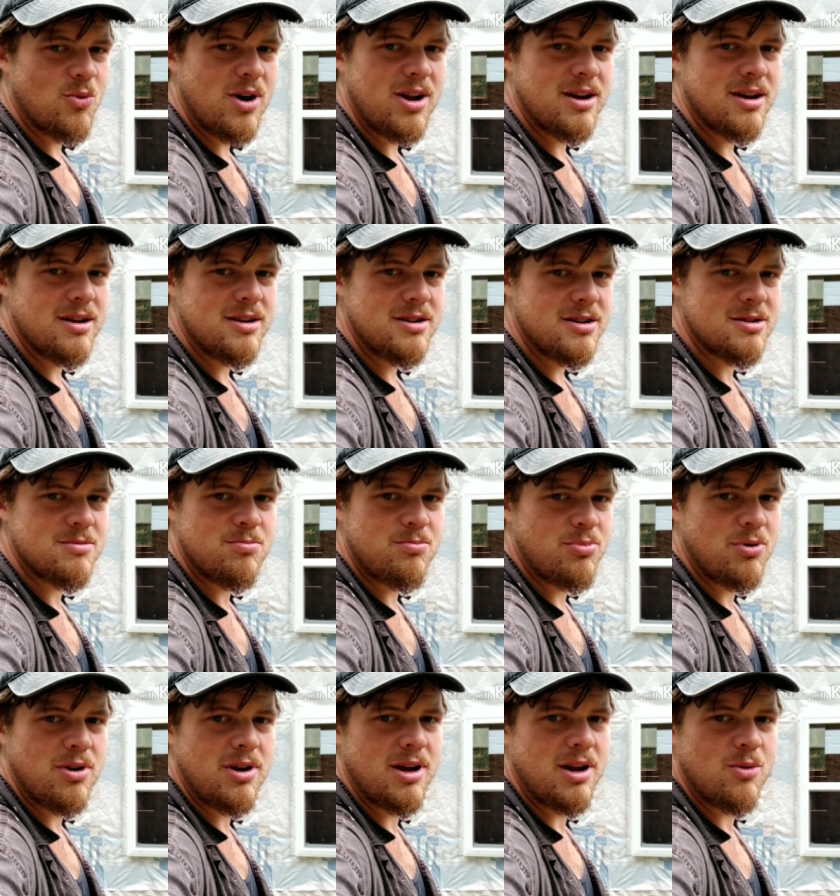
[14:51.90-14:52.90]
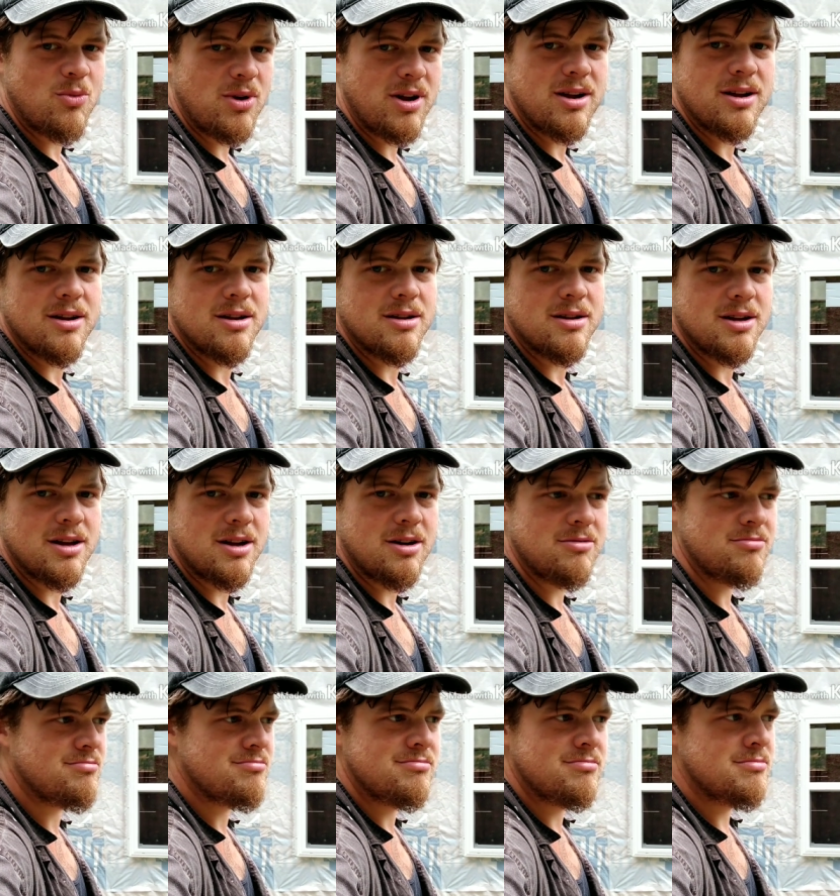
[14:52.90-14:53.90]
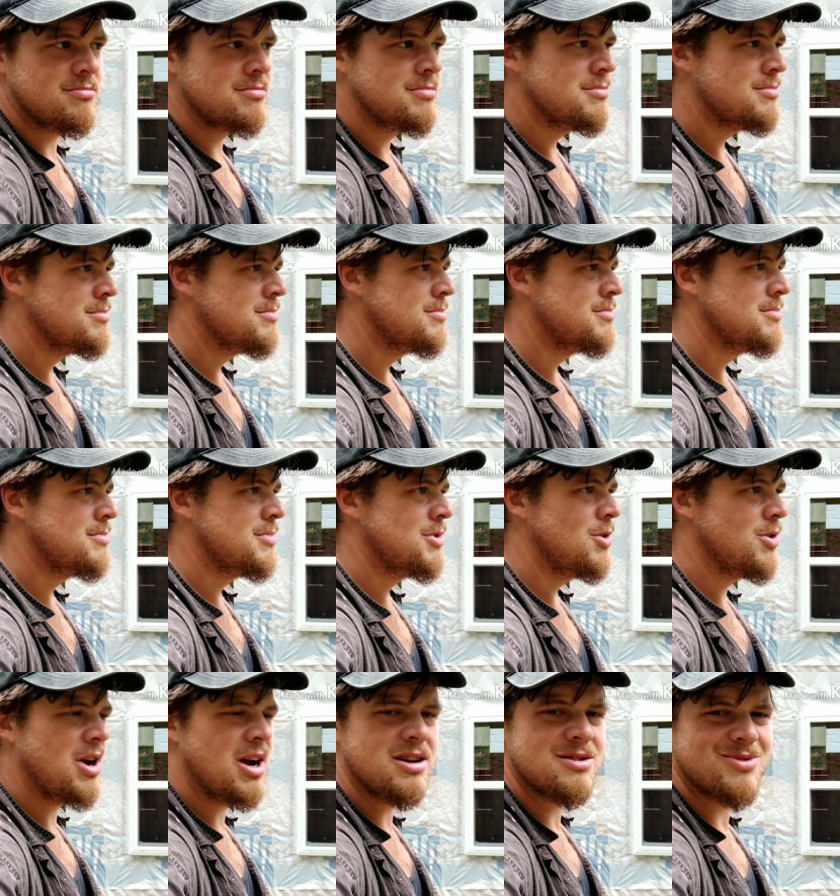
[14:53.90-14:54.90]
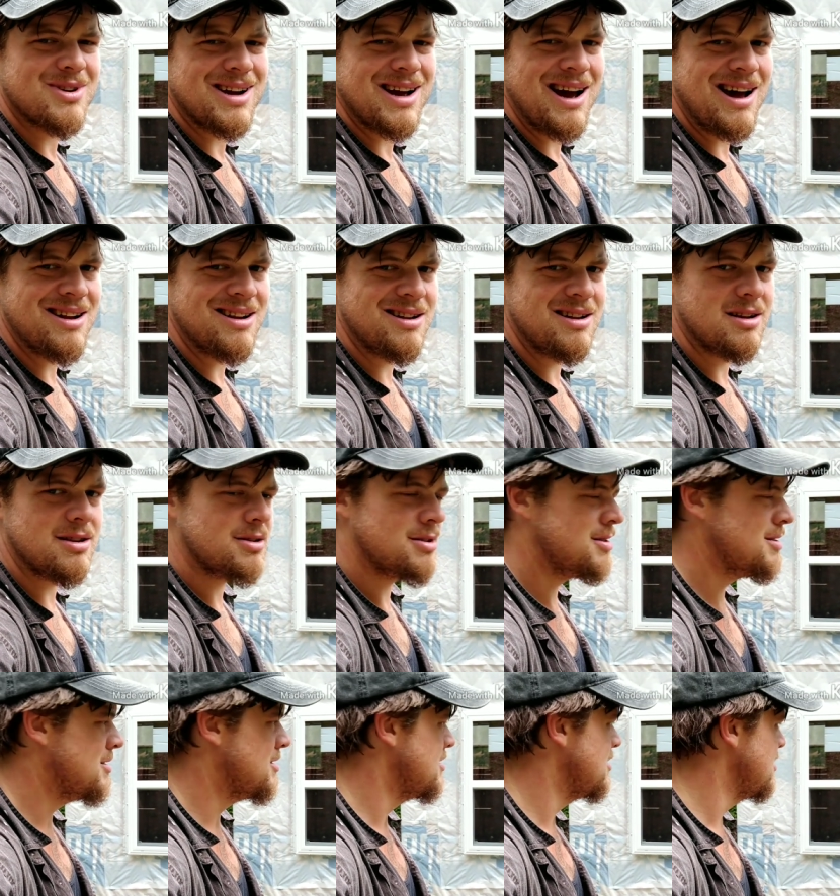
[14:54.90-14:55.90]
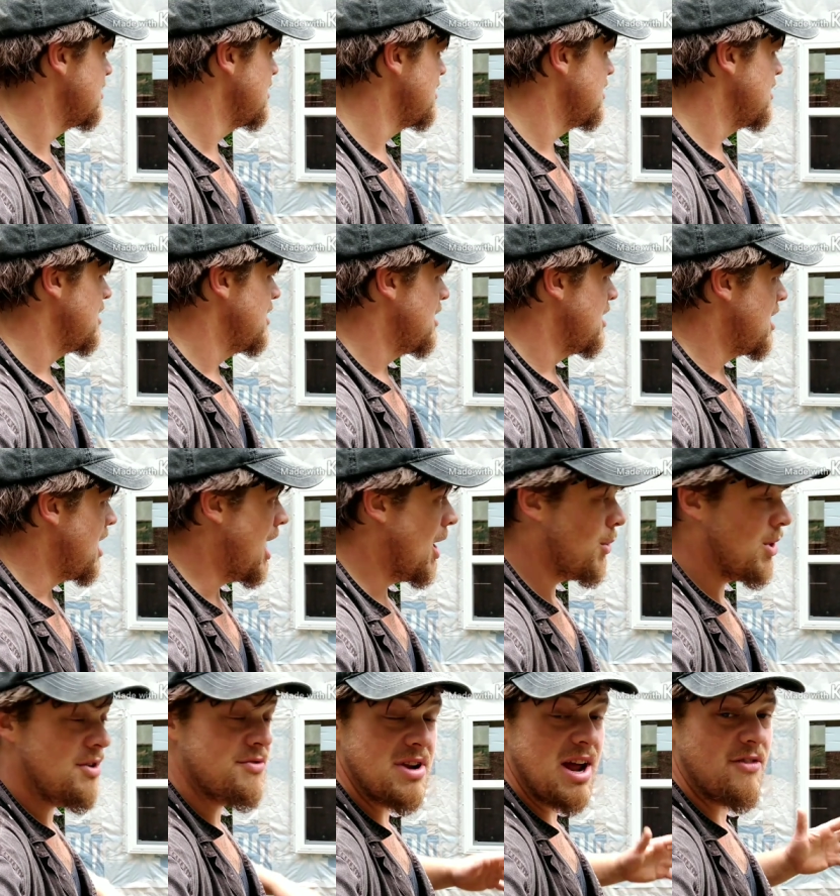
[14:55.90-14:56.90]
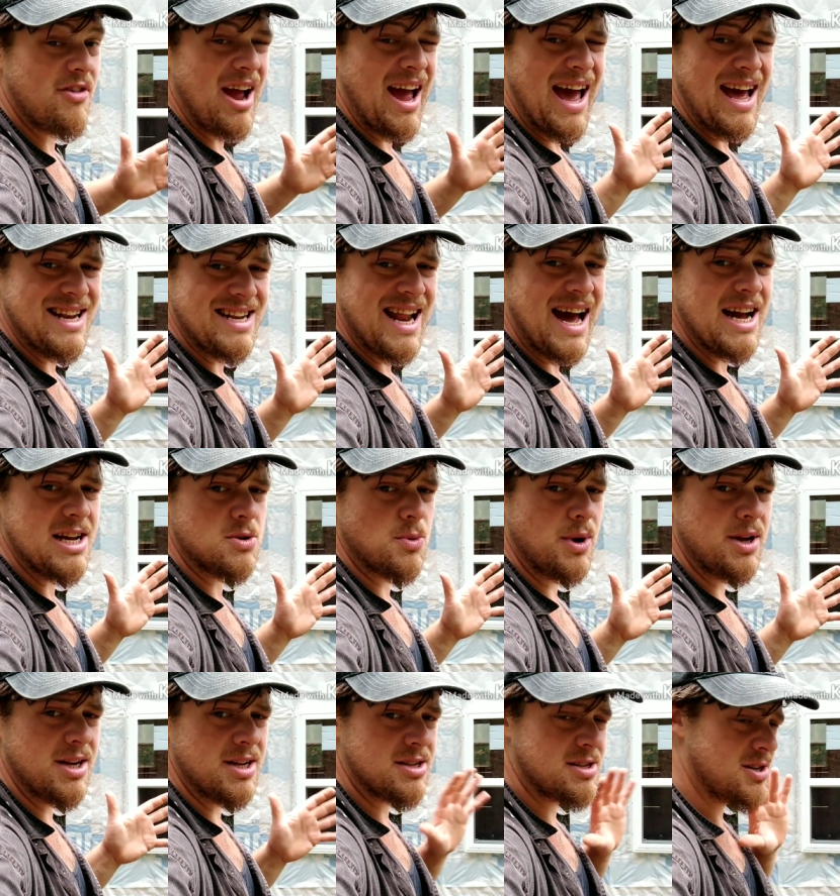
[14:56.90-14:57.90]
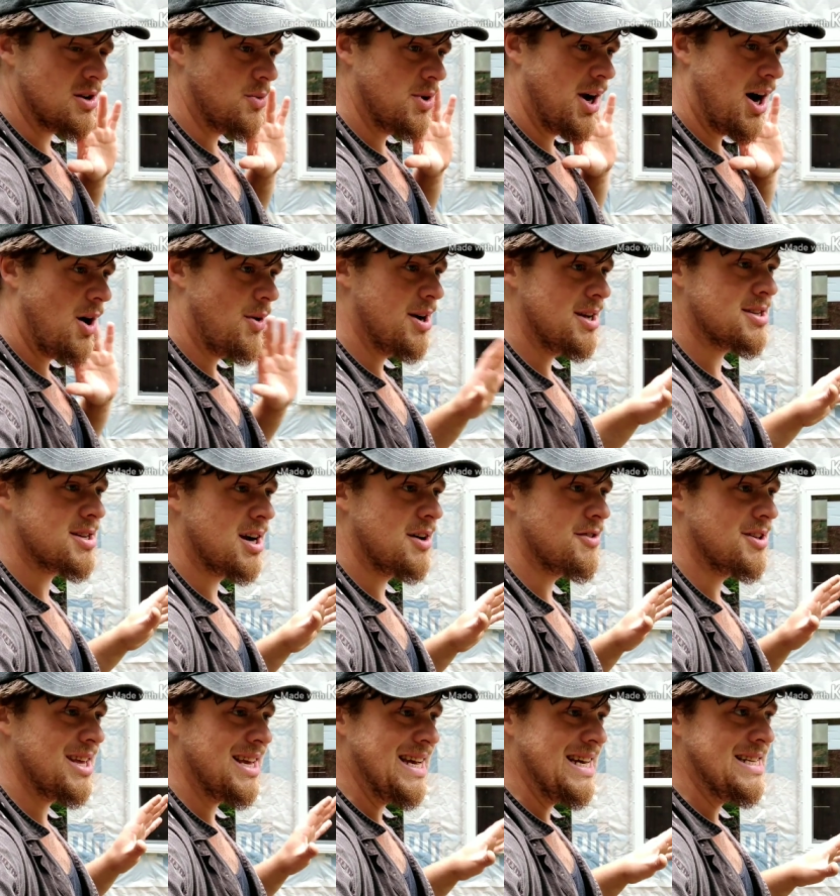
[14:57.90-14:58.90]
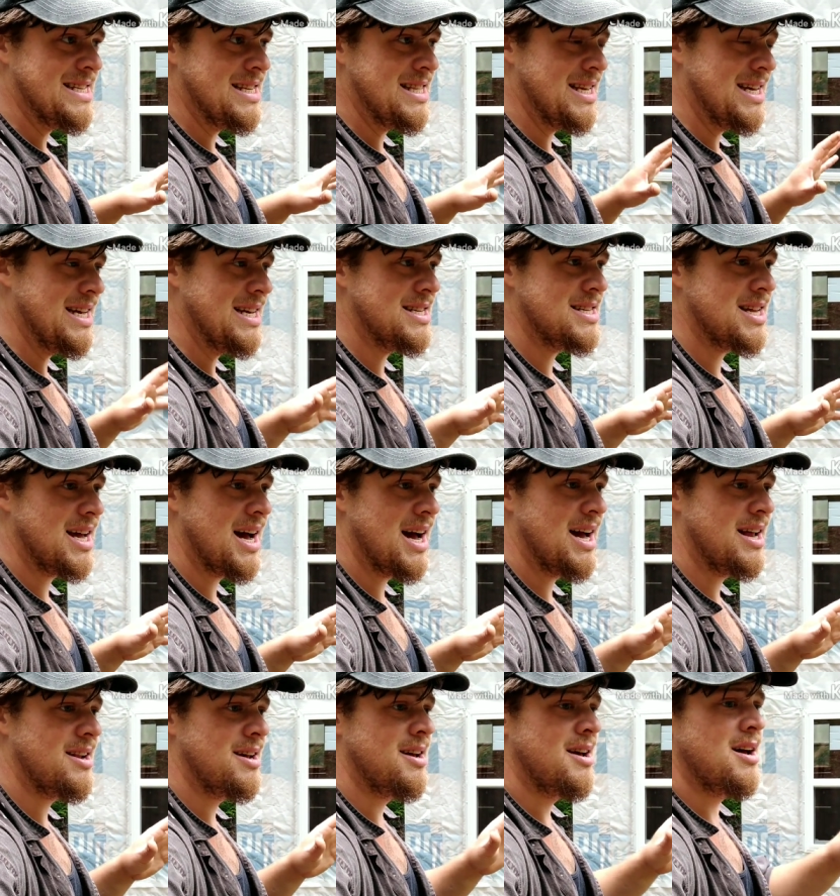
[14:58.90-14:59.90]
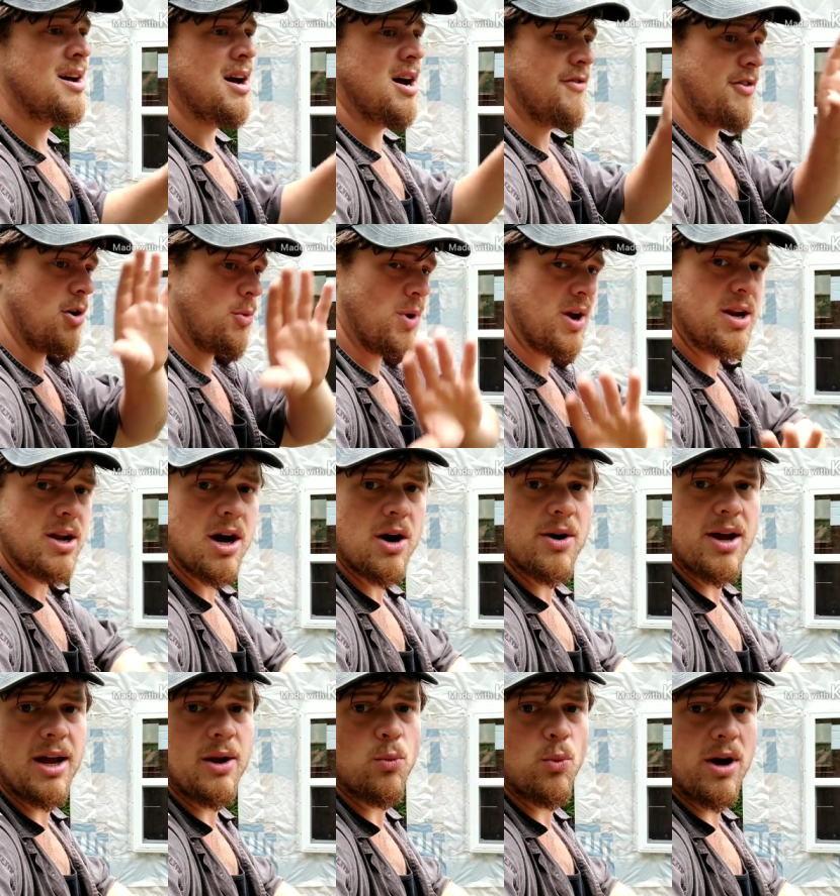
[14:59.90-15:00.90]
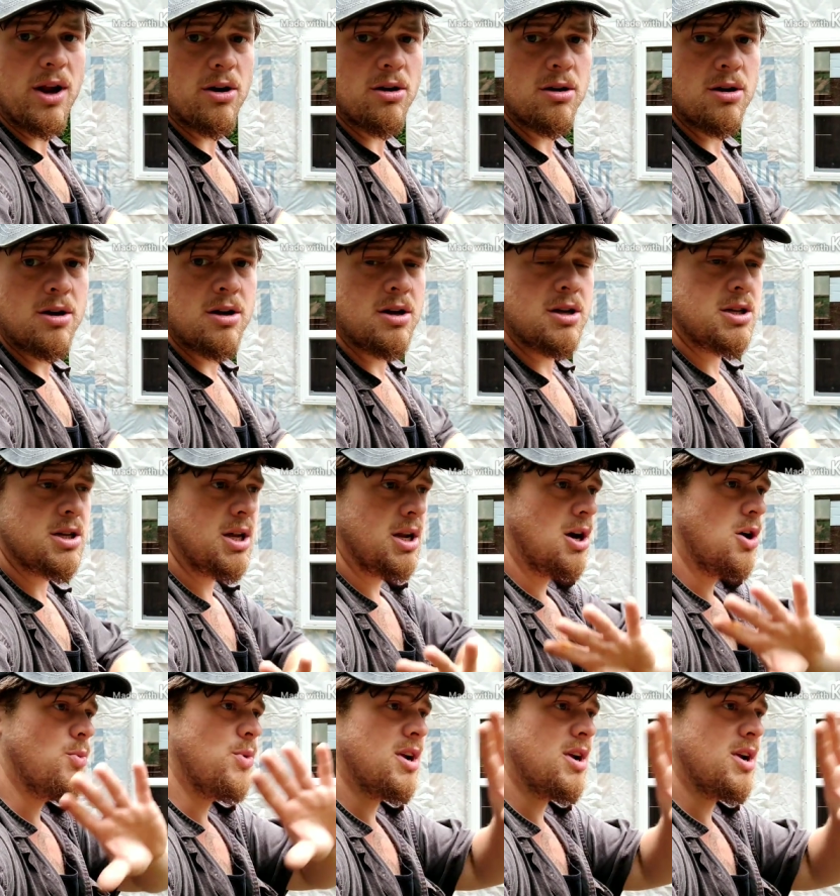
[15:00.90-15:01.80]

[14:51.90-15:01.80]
a window. Just put it in a window, you know. Who cares what kind it is? We've never had nice windows, so we always cover the inside of our window in winter. You know,